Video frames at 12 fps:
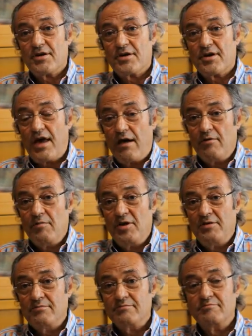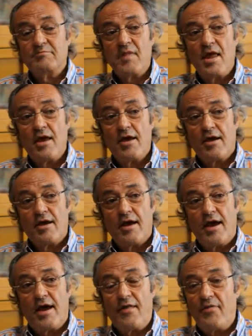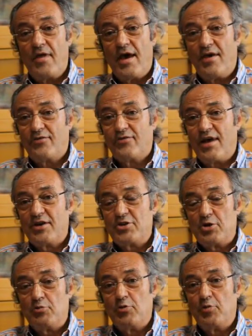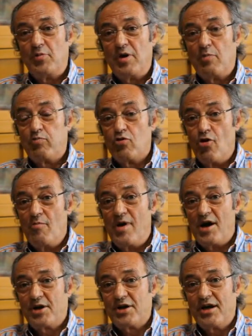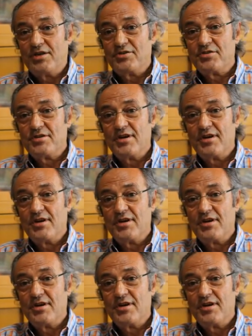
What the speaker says: government, and as such it will be pro-market,